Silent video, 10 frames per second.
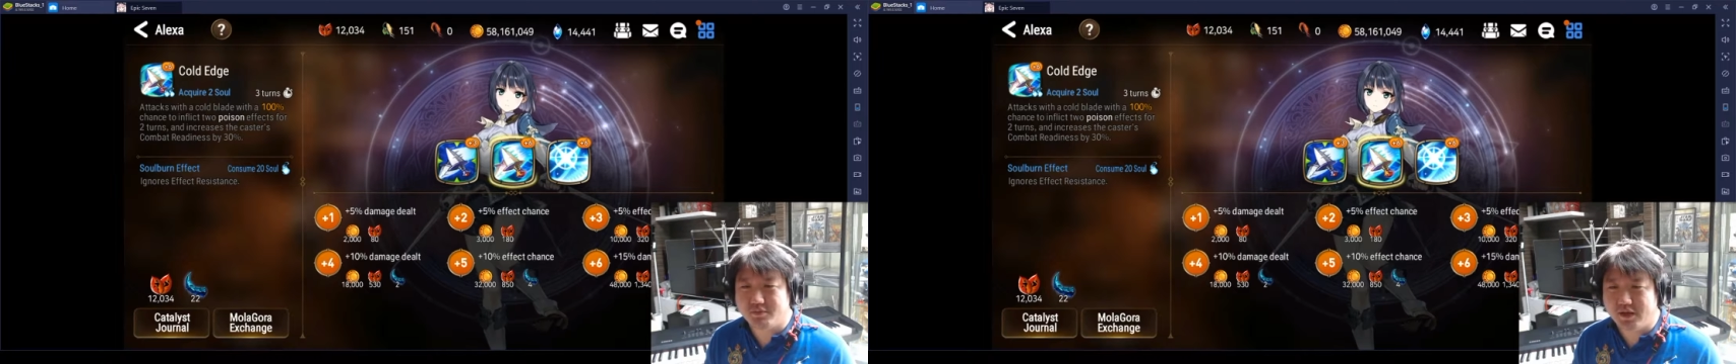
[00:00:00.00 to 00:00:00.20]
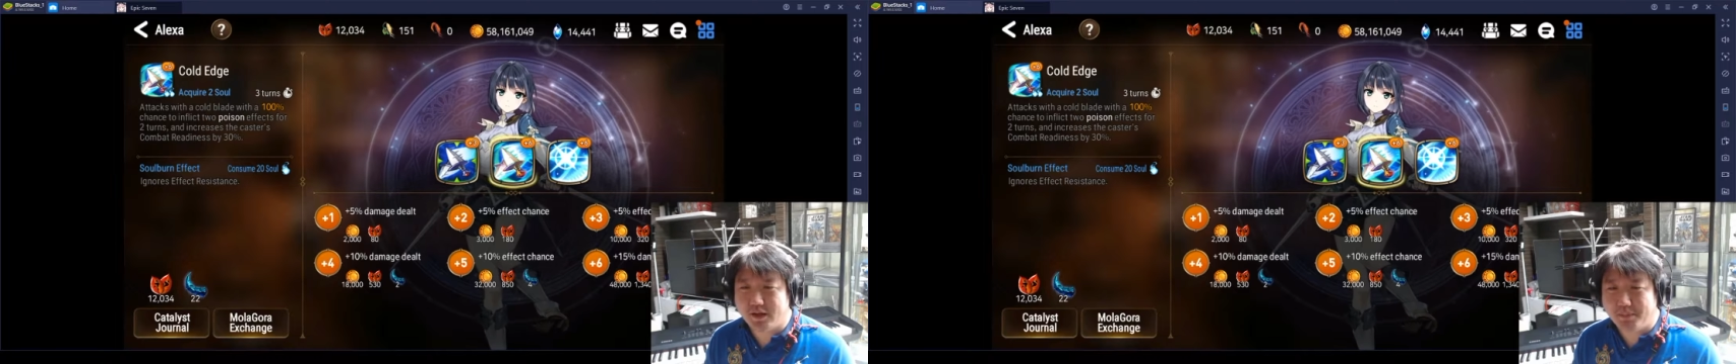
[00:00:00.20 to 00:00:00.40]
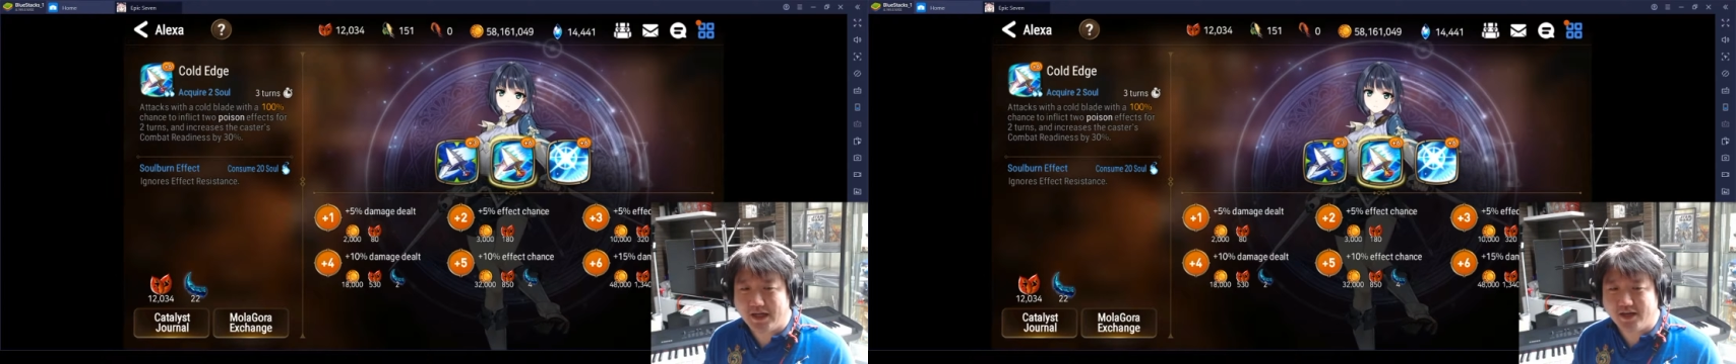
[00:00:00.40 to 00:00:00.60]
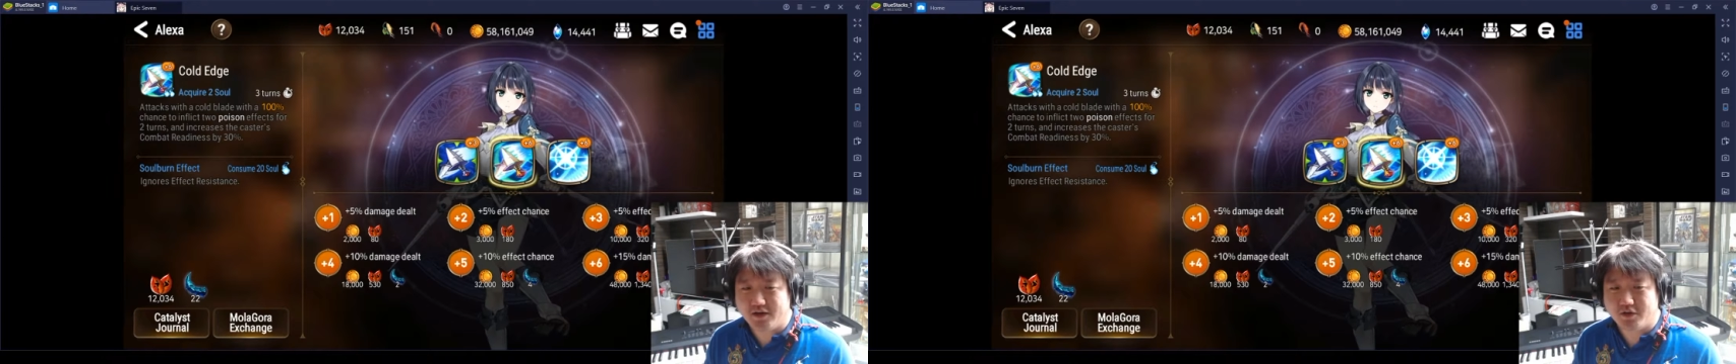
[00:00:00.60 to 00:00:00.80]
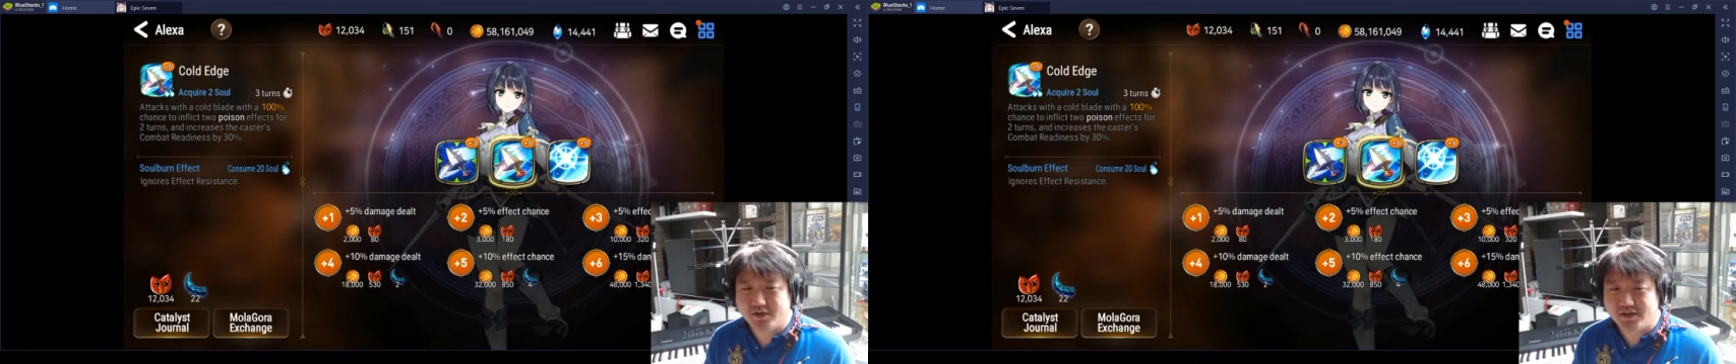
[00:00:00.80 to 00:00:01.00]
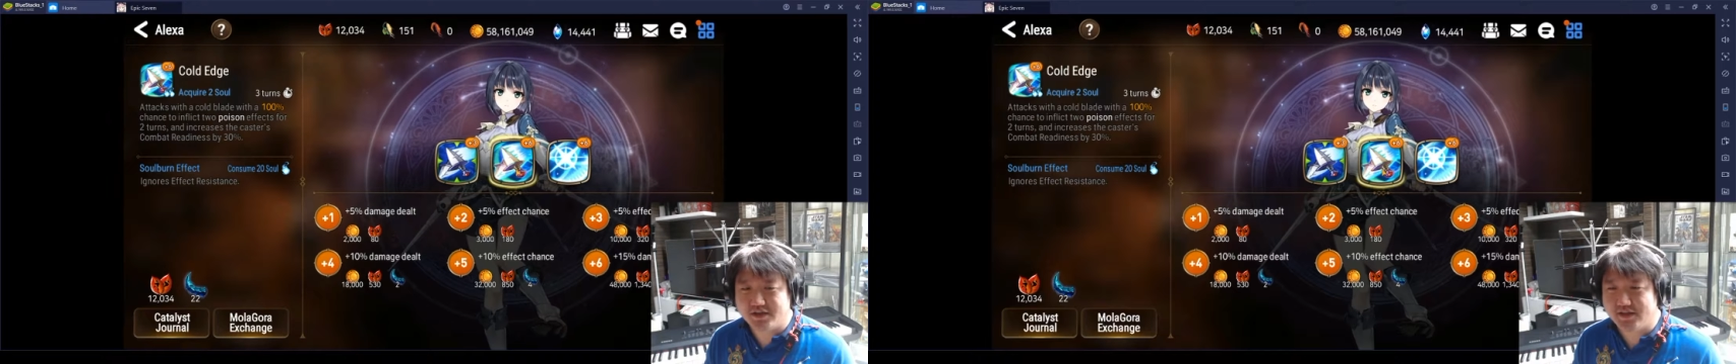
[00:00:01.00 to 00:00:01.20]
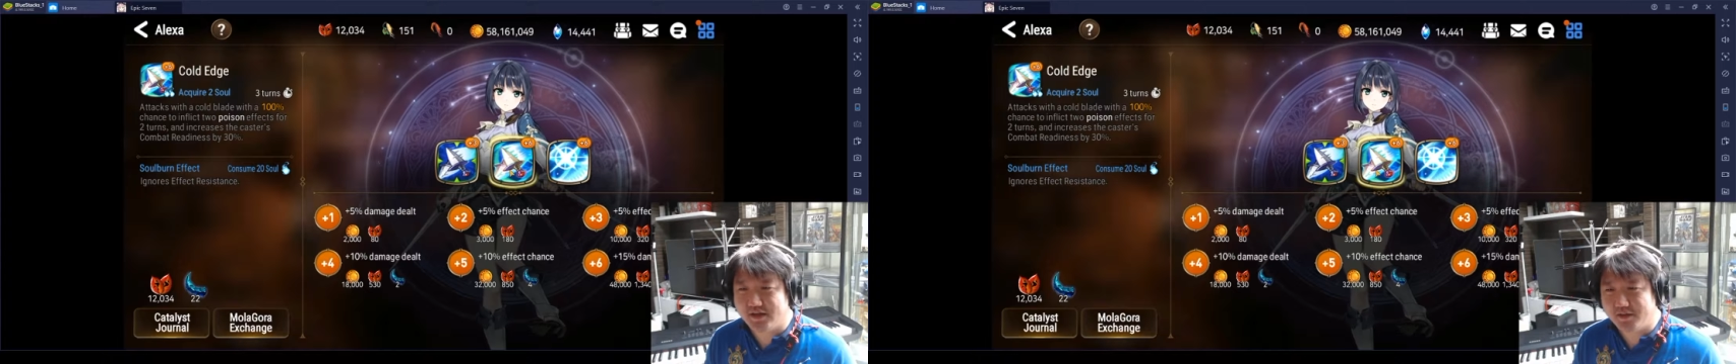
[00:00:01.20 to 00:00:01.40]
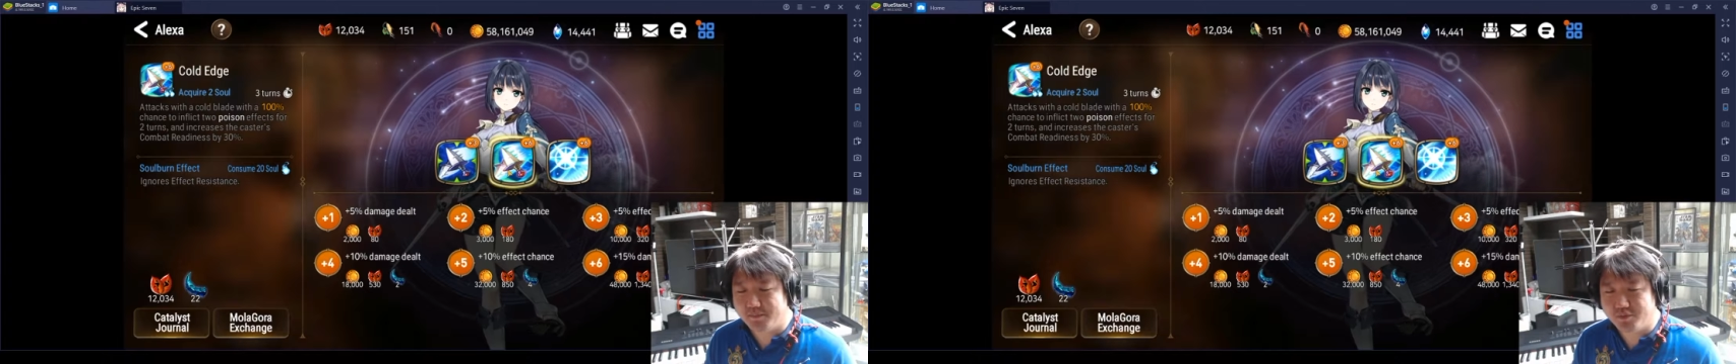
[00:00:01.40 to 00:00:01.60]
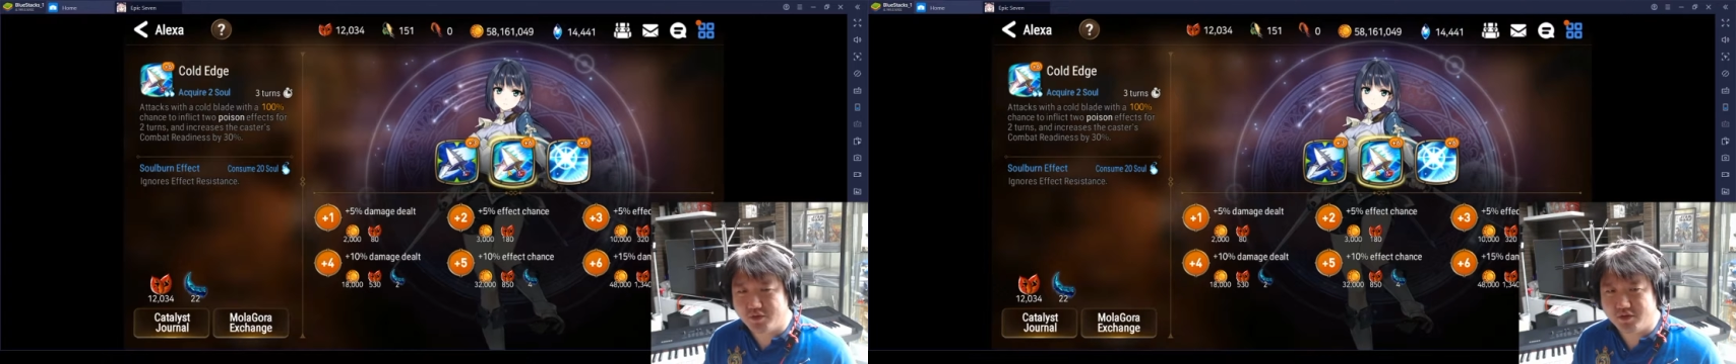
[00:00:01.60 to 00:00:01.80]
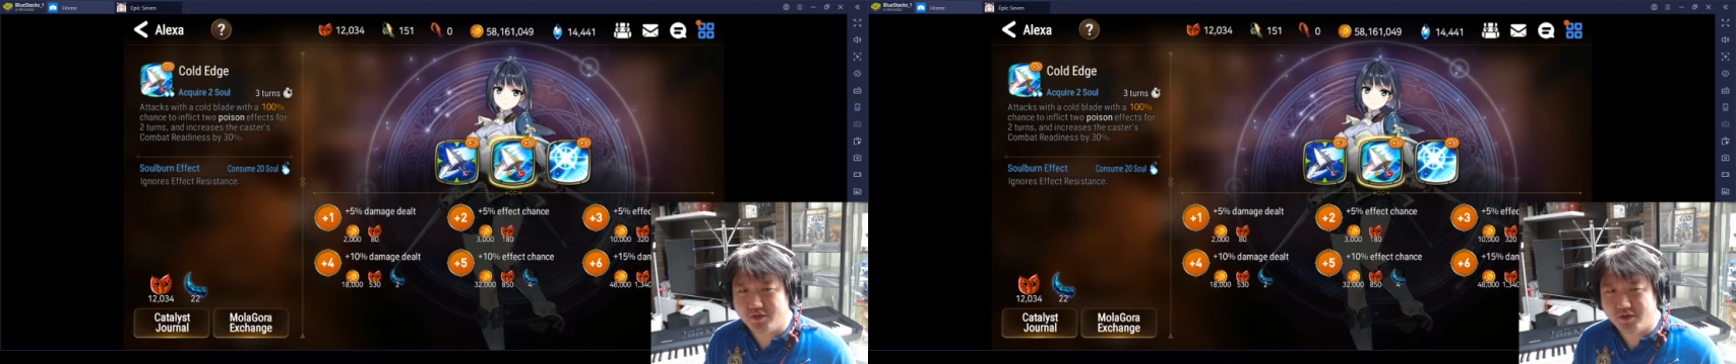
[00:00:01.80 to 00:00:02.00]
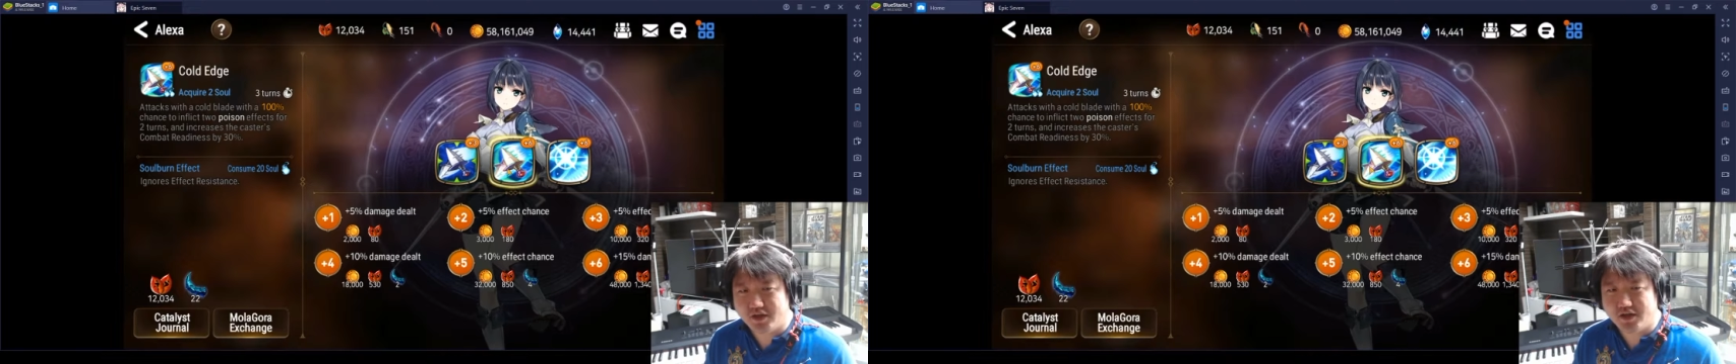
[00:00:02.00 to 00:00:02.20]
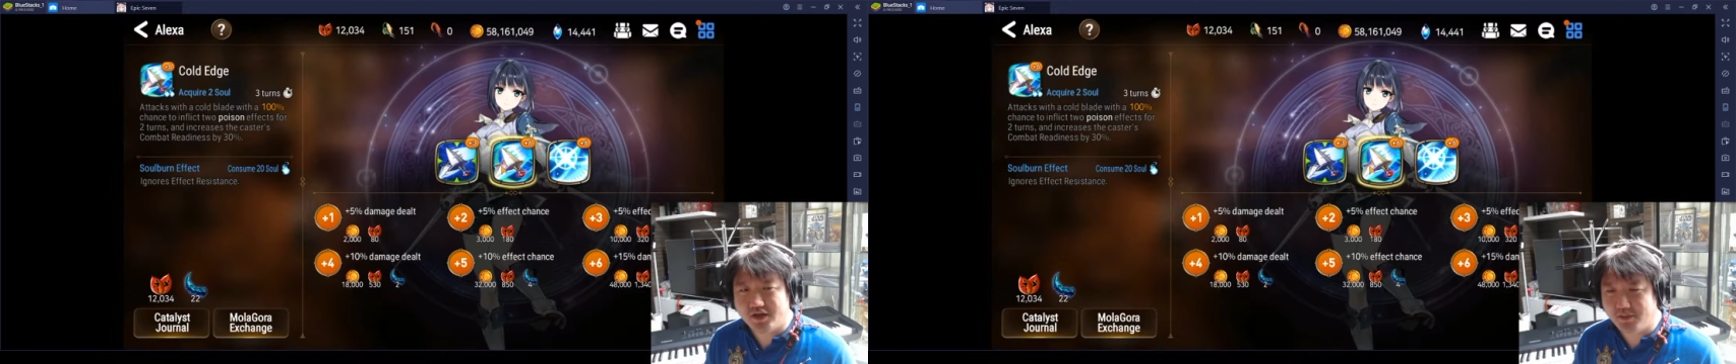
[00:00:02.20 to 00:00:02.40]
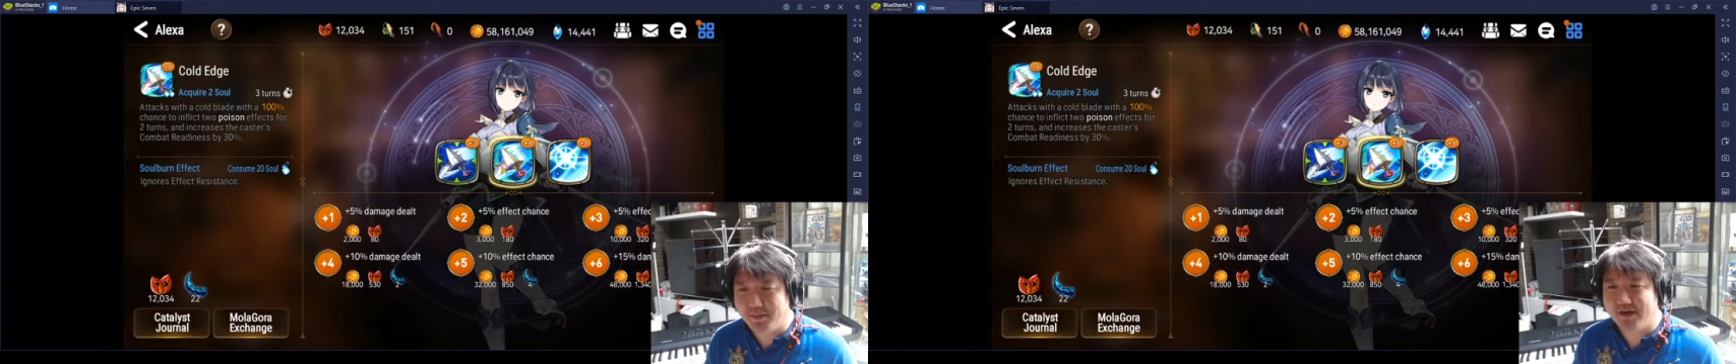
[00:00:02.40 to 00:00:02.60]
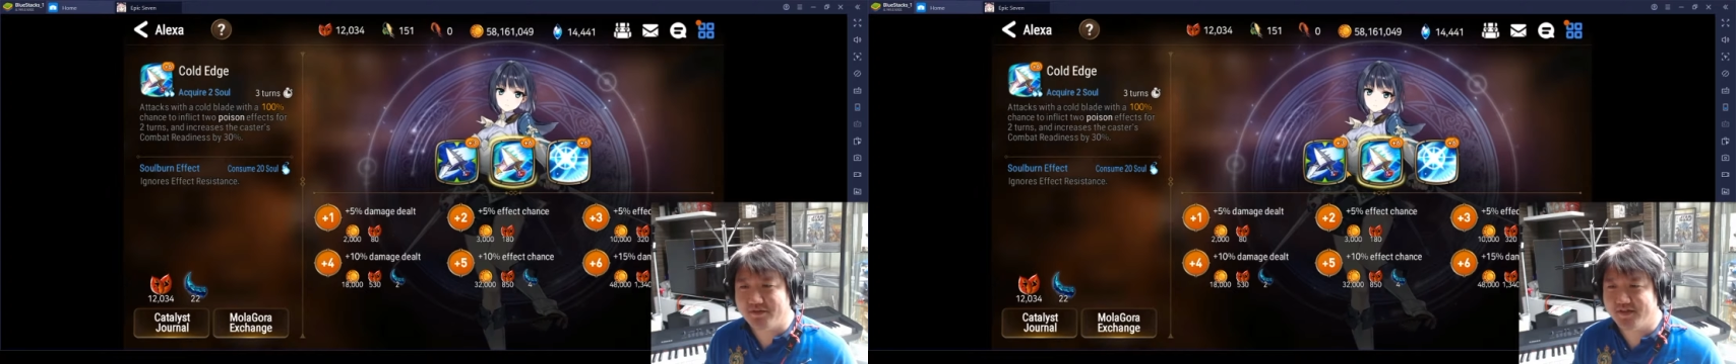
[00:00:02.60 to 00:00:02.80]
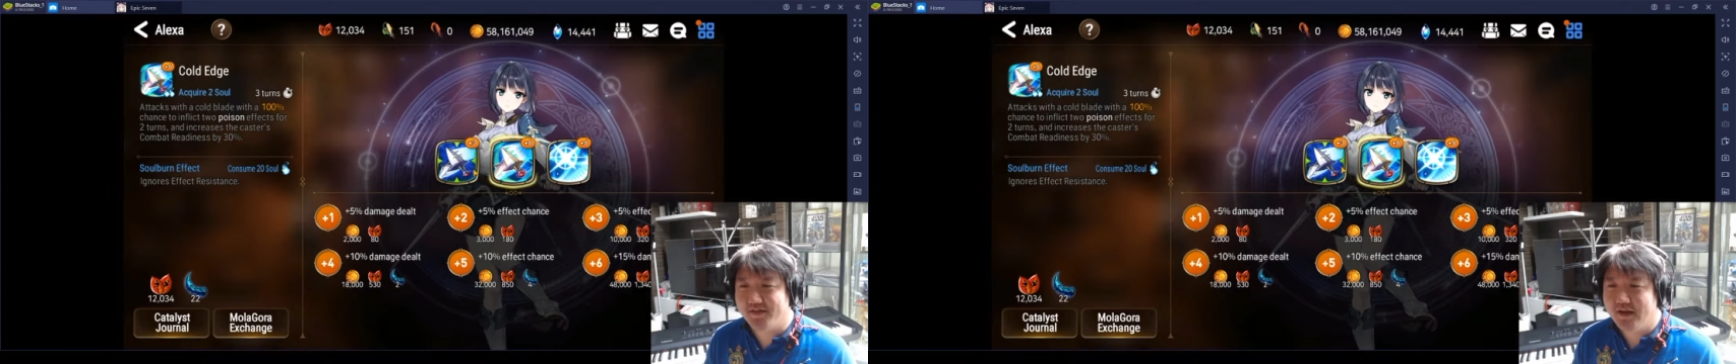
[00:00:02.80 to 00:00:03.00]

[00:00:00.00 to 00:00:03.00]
apply all these the debuffs.